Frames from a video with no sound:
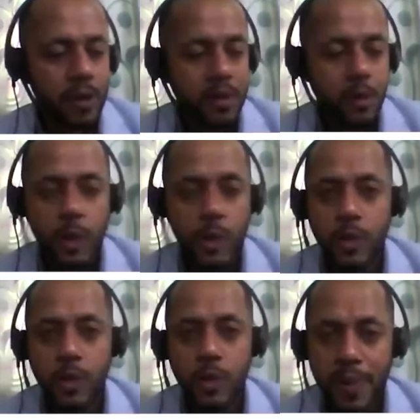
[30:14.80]
to you
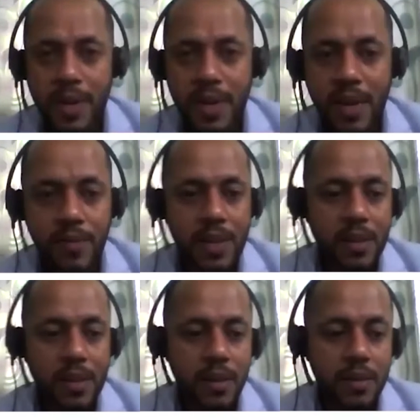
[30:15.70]
separately with
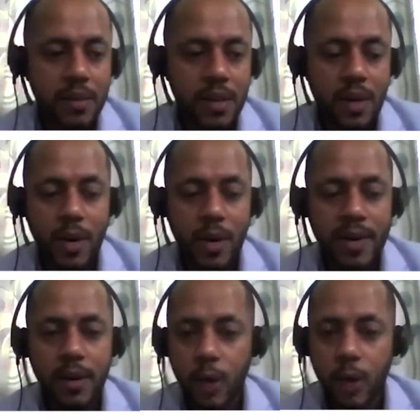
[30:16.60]
the
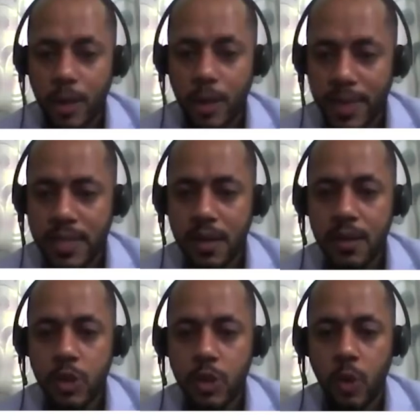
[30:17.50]
required documents.
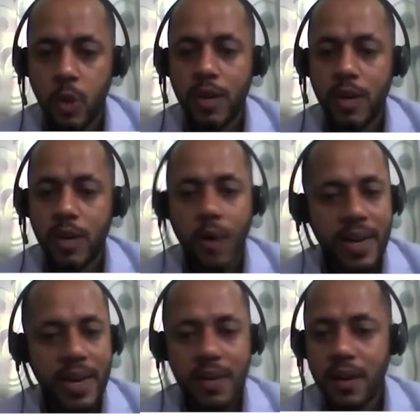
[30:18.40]
So we
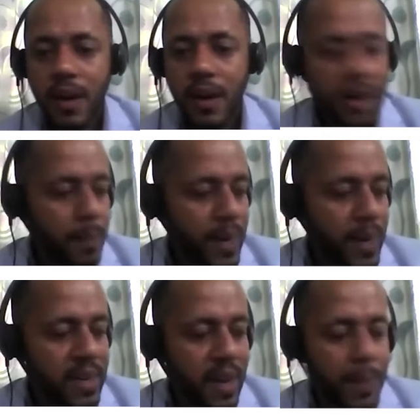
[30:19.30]
require
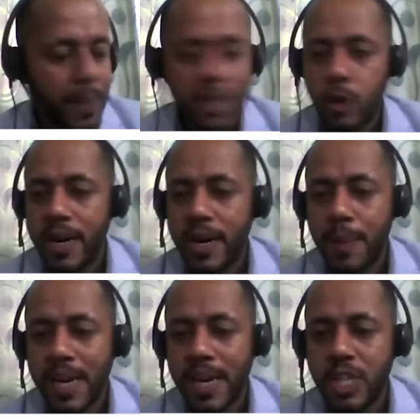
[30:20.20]
complete student
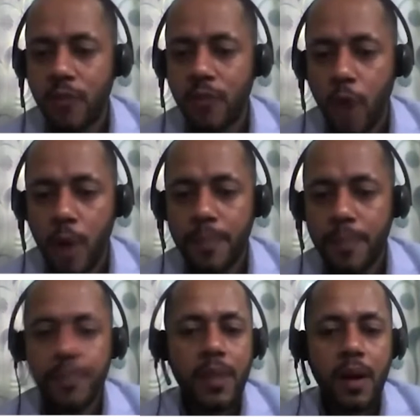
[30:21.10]
application form
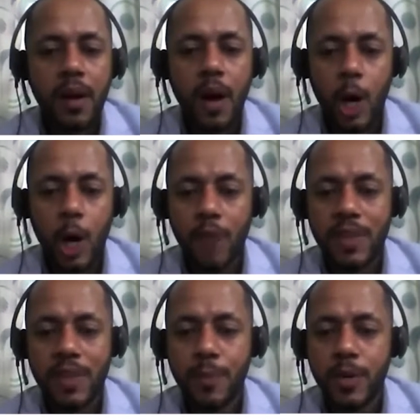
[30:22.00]
along with
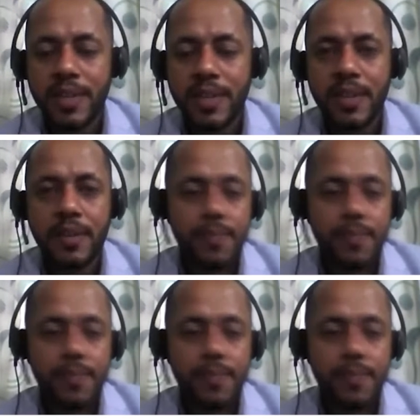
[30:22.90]
up-to-date